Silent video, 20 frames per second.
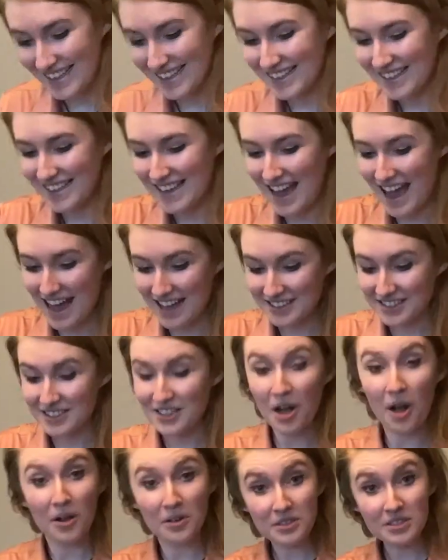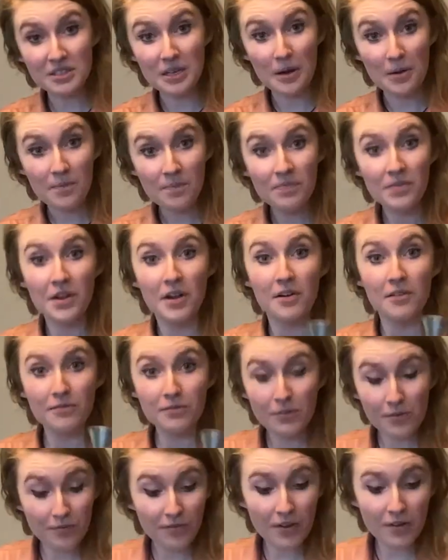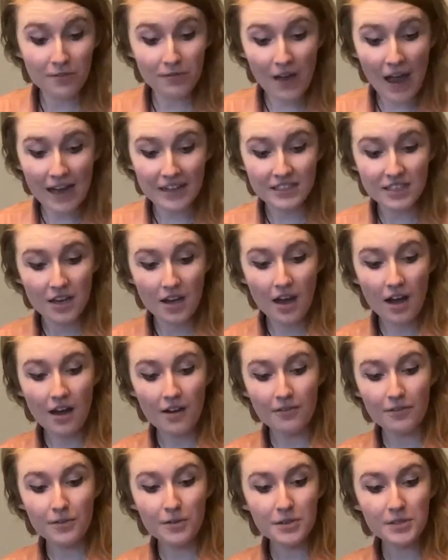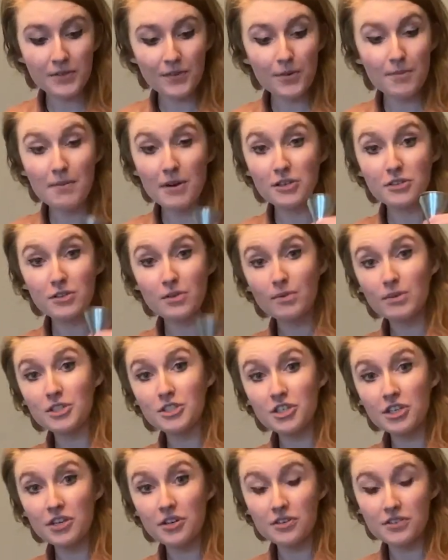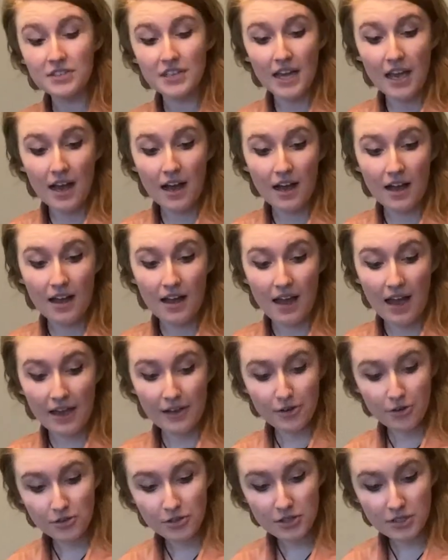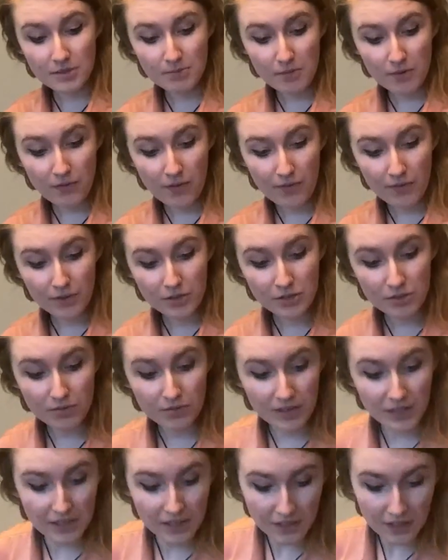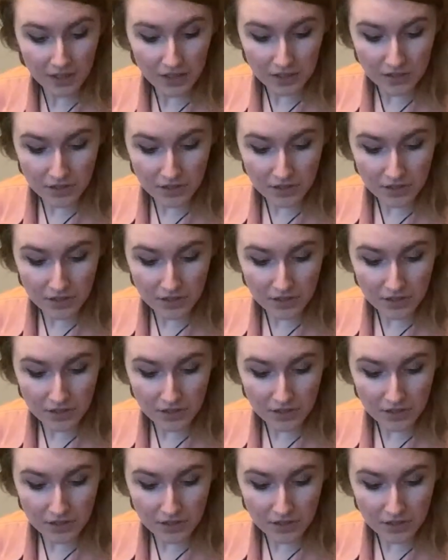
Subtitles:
Yes. Also, for a fun fact, for those of you measuring with jiggers, I could just move over to the